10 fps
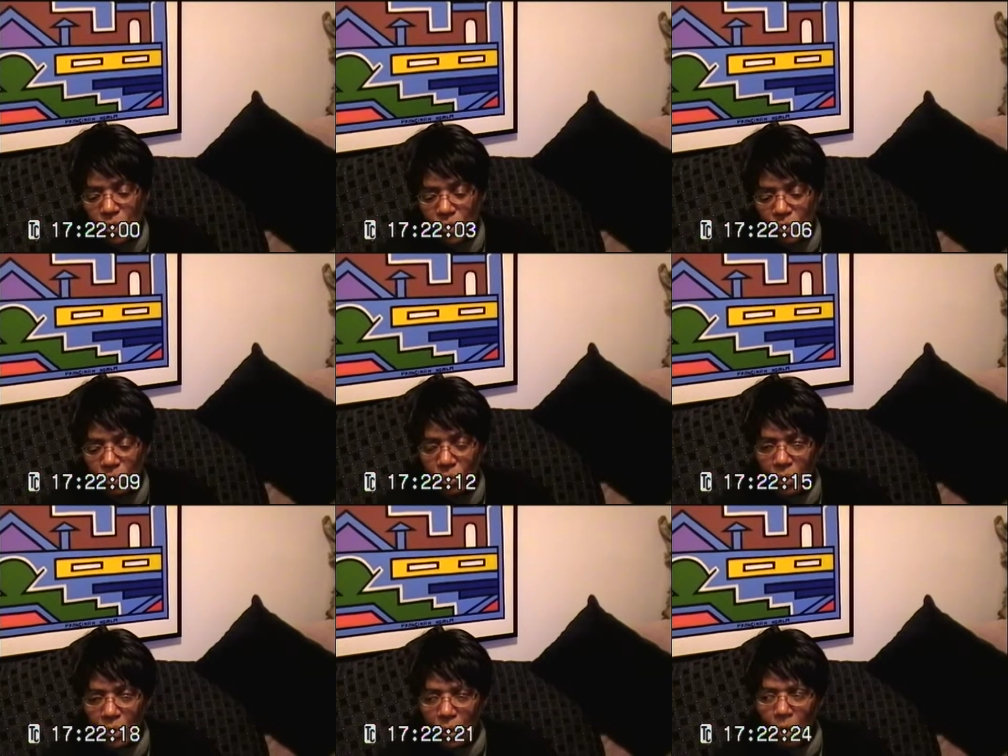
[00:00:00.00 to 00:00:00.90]
too,
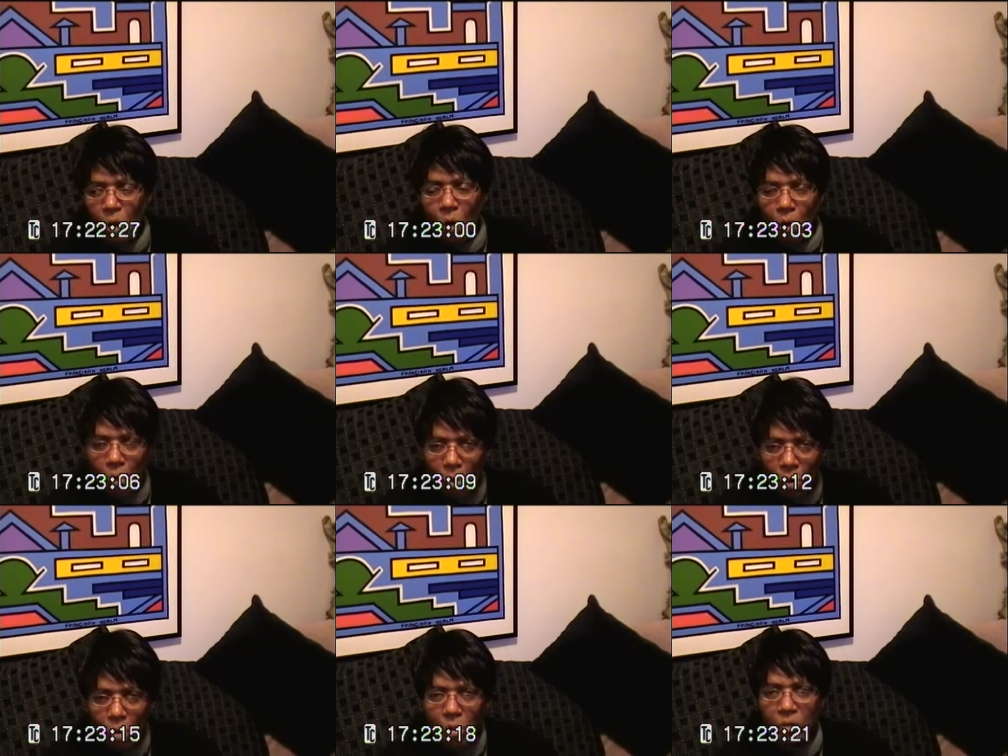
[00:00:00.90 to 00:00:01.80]

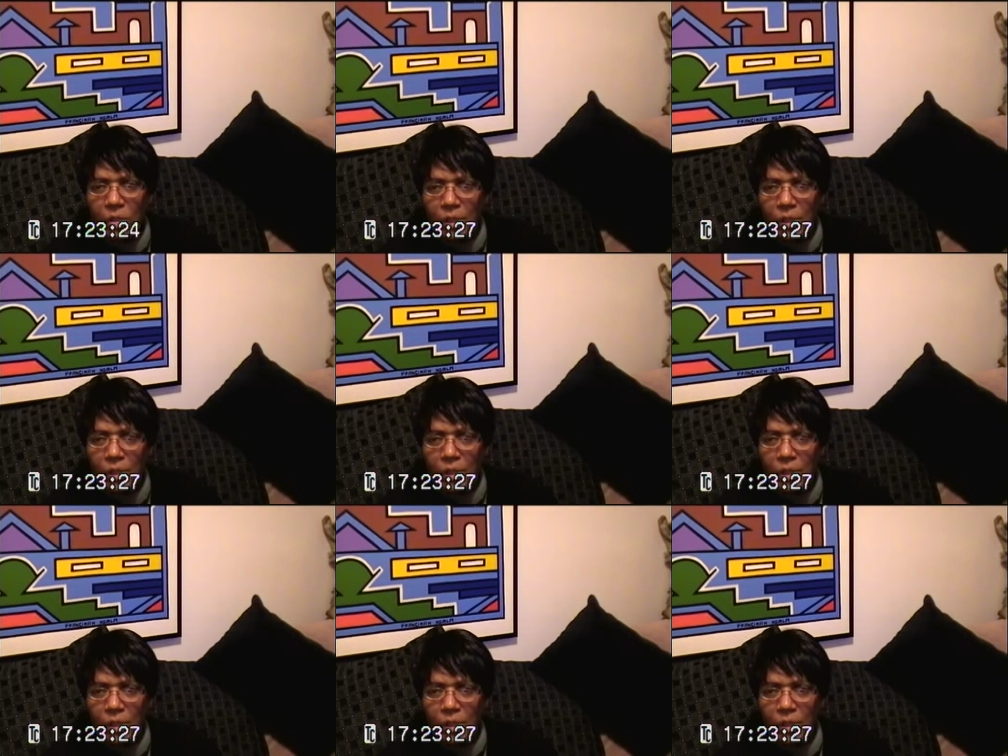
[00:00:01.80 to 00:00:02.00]
all